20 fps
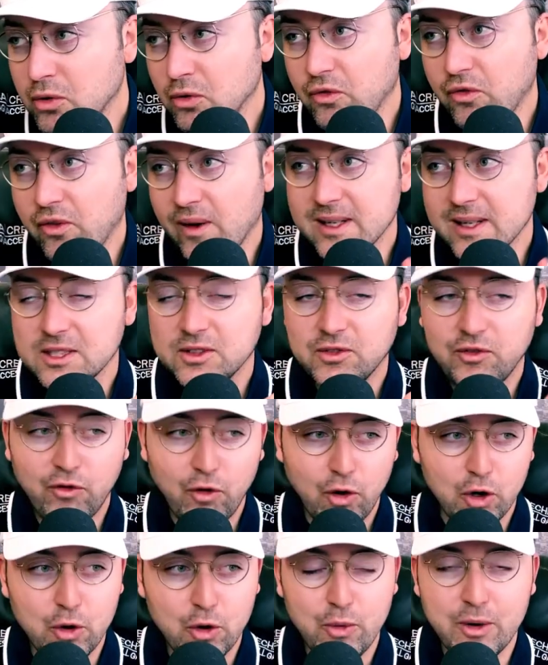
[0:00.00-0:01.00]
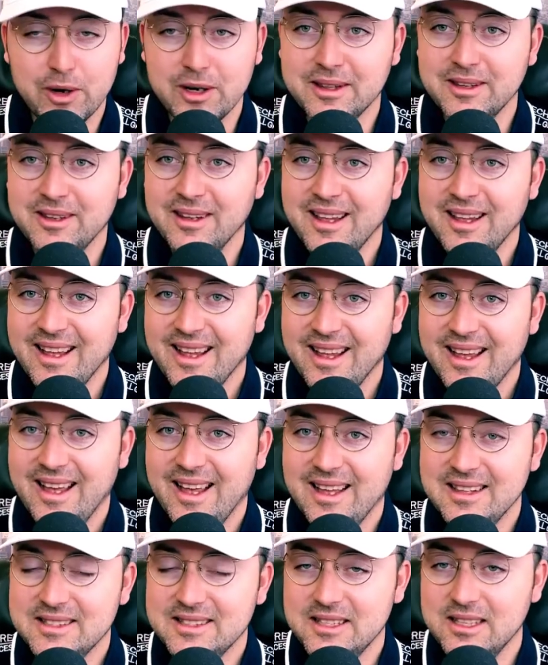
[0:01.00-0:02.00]
fast forward
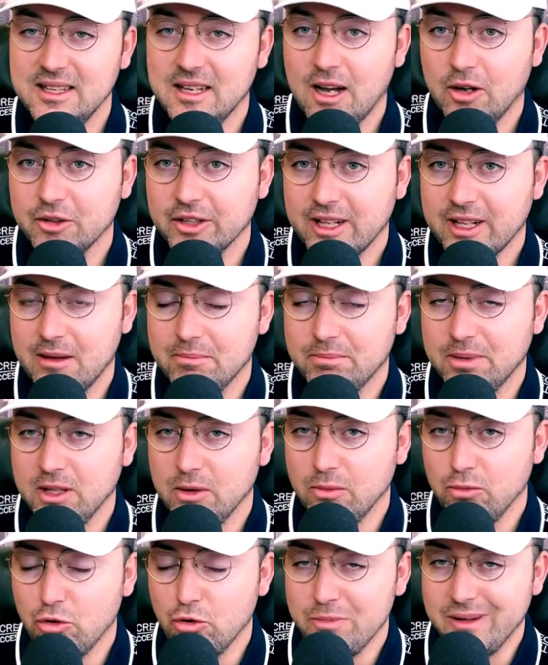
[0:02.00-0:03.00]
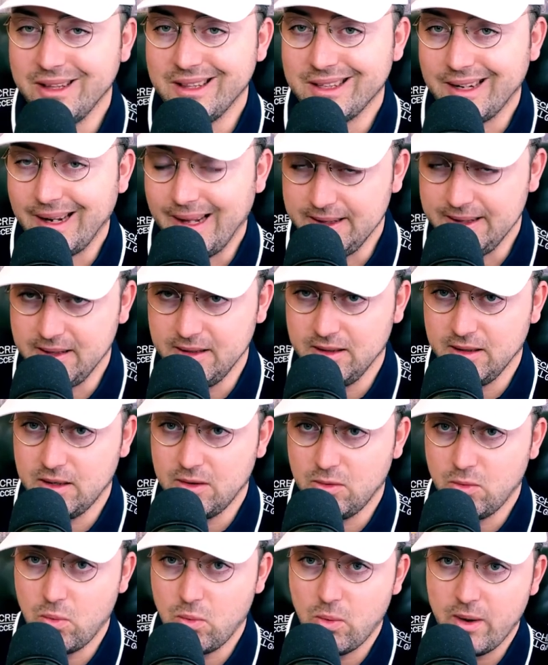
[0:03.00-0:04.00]
and see how the company will be trading
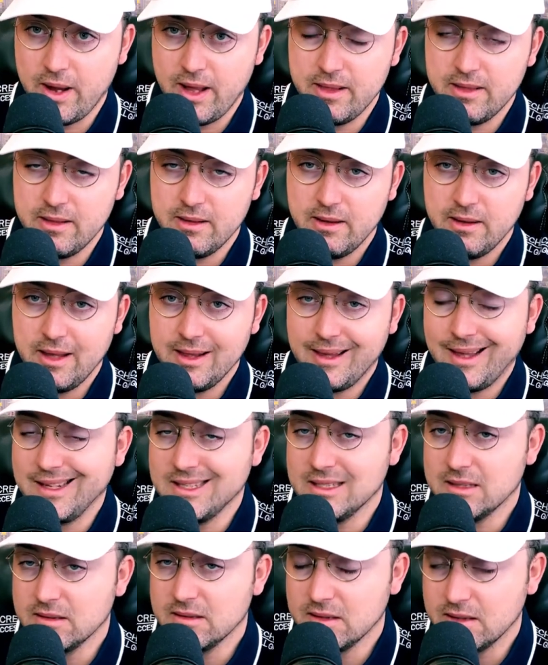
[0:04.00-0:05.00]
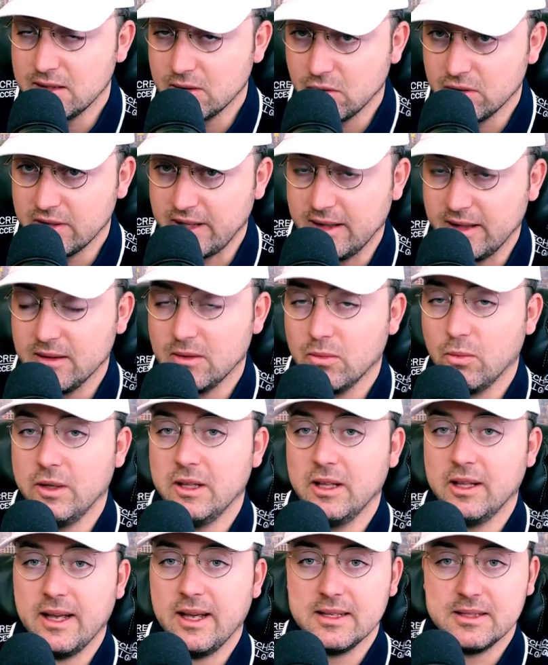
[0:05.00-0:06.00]
when it has zero debt, when
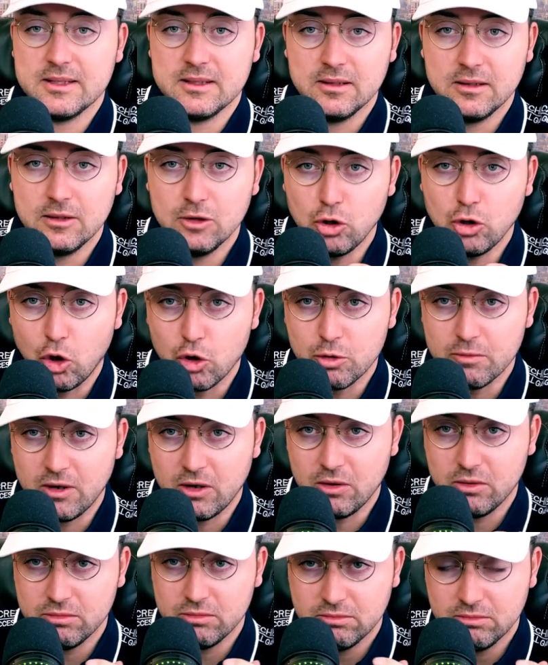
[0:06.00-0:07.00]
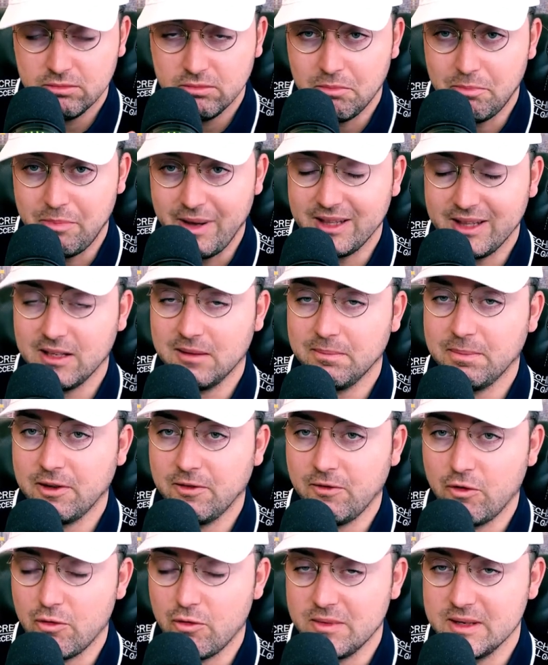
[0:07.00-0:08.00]
it has normal, better
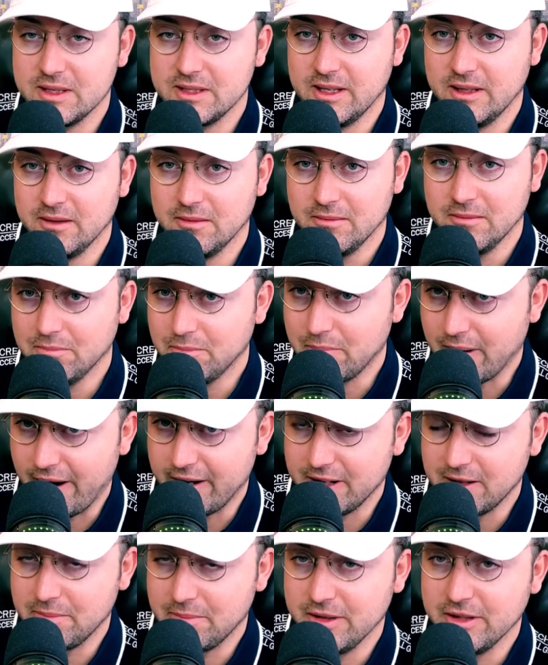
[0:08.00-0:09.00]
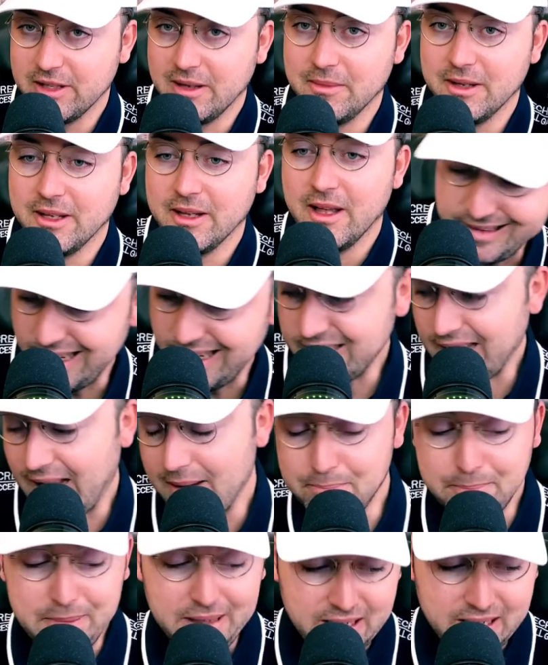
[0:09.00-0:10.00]
performance than prior to the pandemic. And I
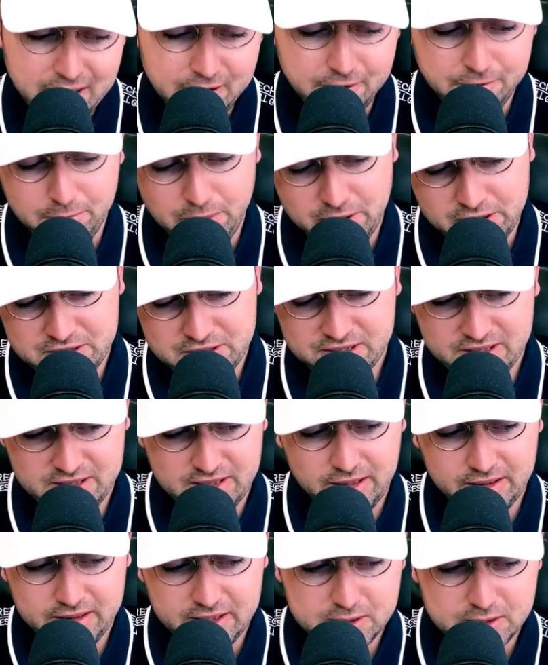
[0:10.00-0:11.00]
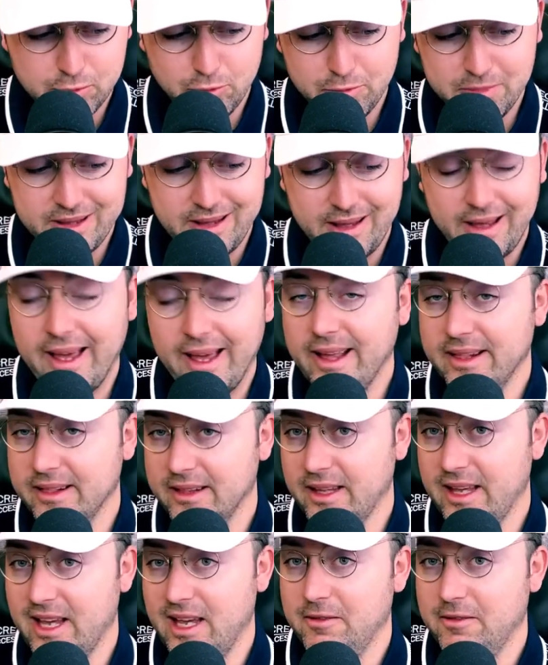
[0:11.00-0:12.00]
believe personally that this will be the
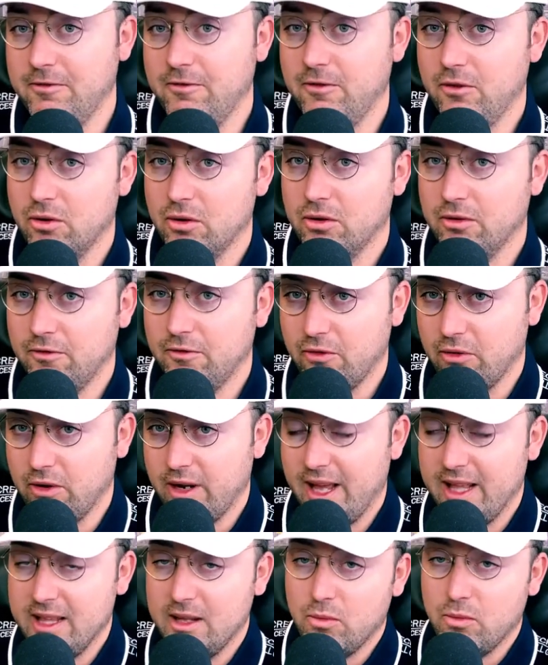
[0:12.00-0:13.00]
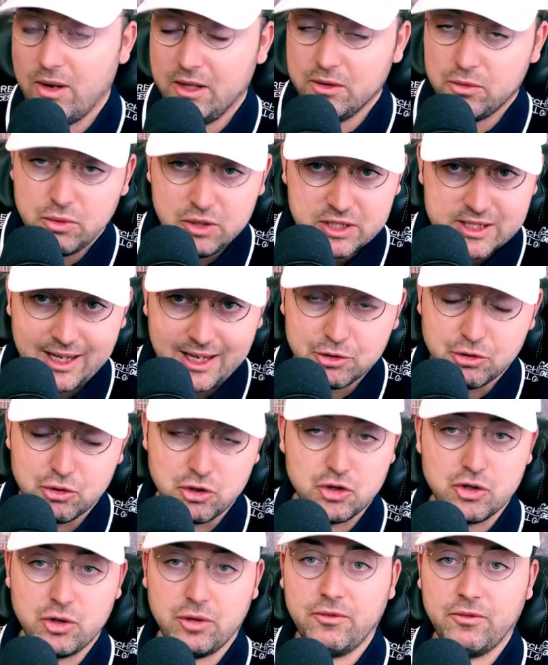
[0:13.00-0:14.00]
end game for, for anyone who is actually
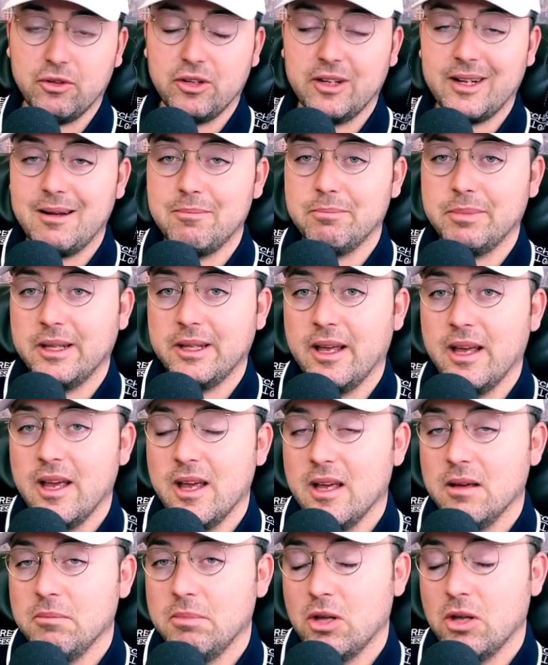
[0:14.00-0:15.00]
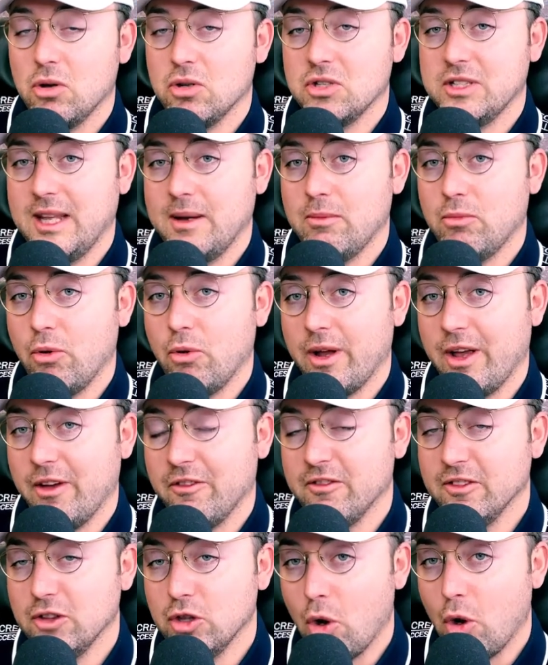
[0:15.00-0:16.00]
short for the company because they will
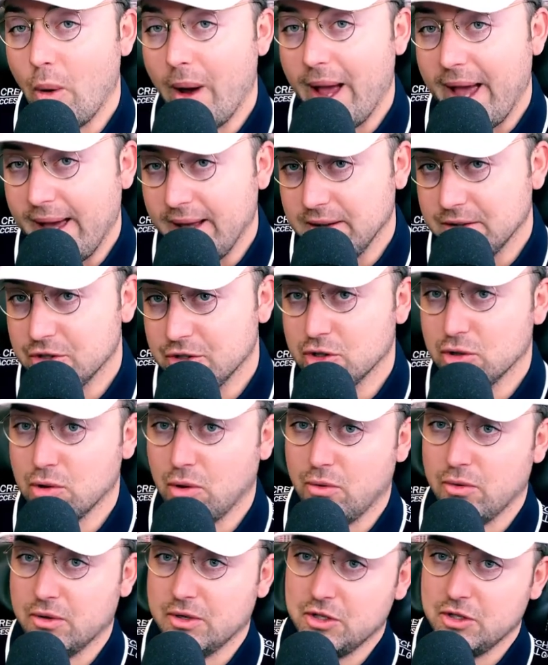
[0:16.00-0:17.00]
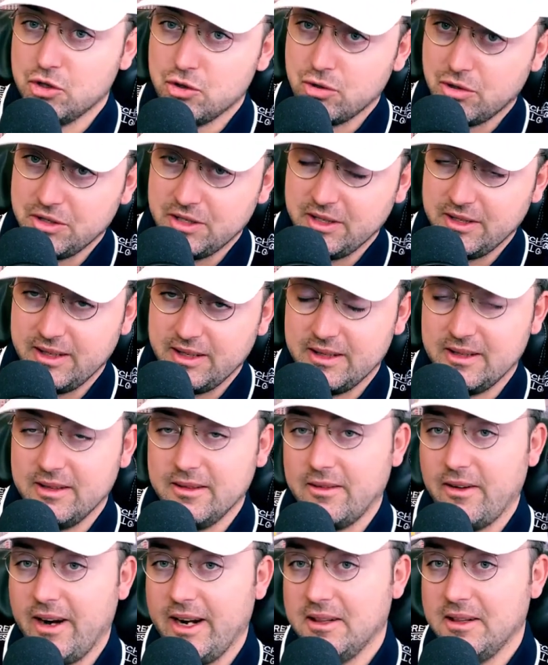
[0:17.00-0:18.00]
have no edge towards shorting it,
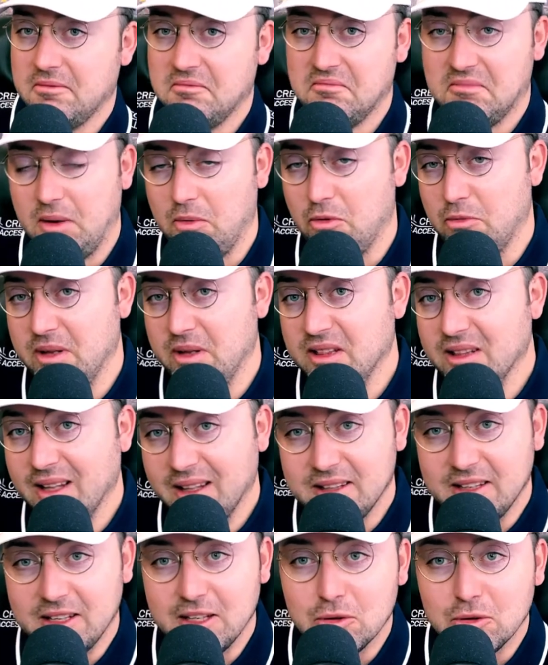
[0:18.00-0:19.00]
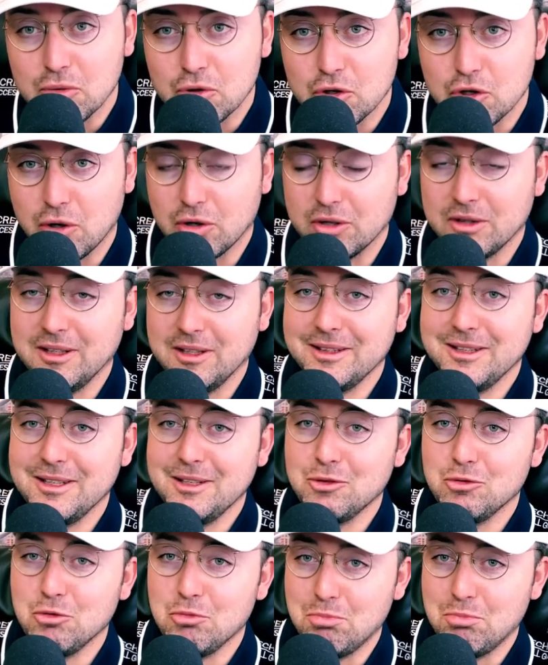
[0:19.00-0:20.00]
right? There will be nothing to short, nothing
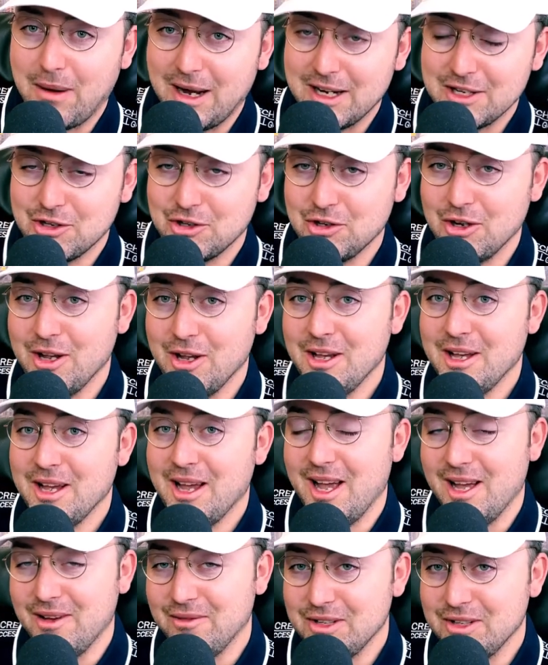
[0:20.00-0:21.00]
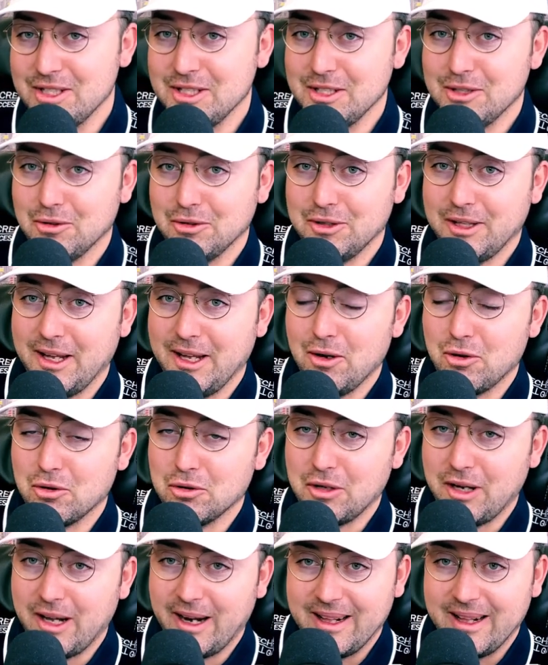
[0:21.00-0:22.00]
to bash every single day or
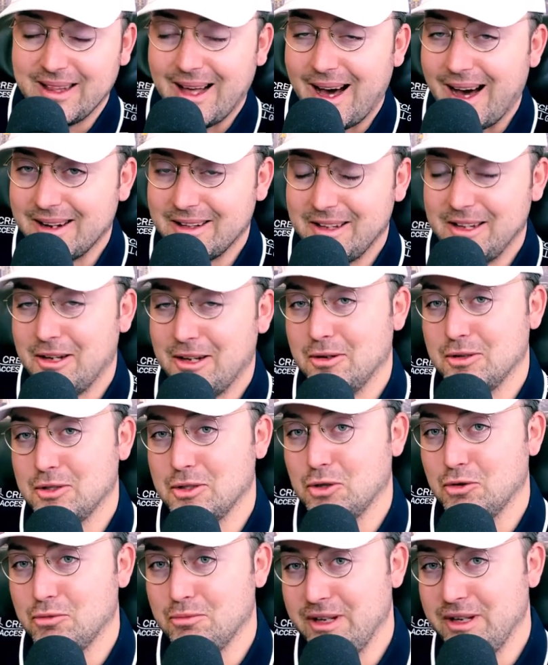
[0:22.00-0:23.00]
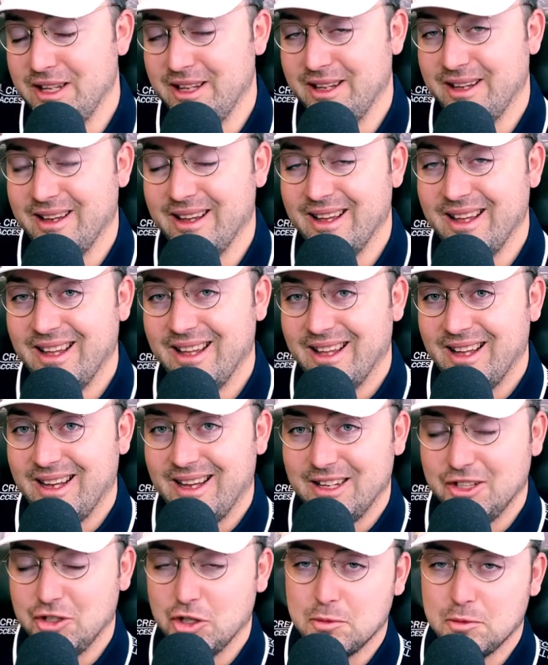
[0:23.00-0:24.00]
create articles or media uh,
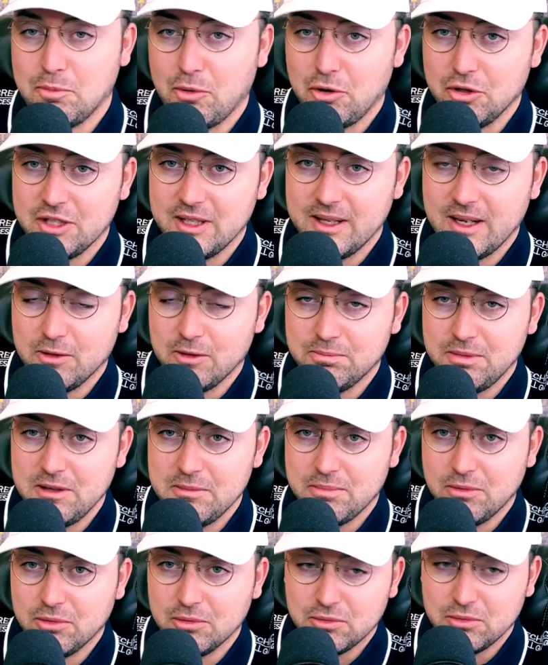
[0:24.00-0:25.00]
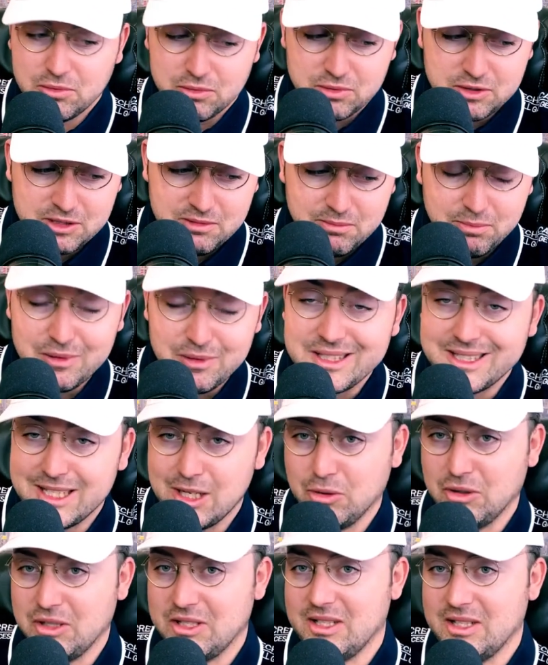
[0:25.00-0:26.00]
just pointing out people to simply
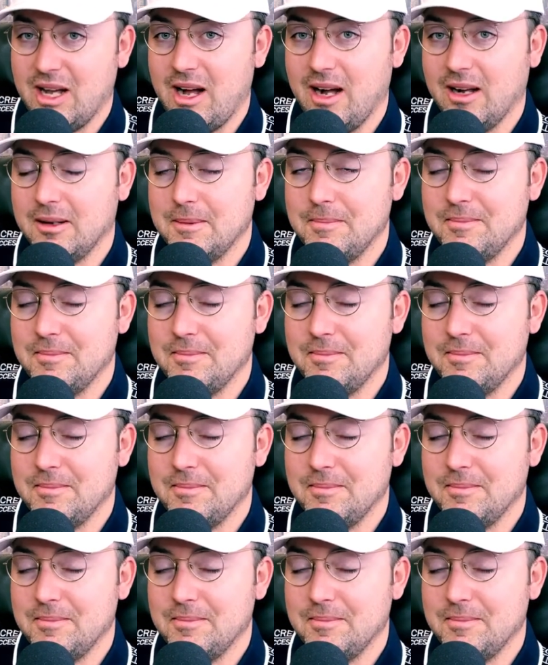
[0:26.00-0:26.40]
sell the stock.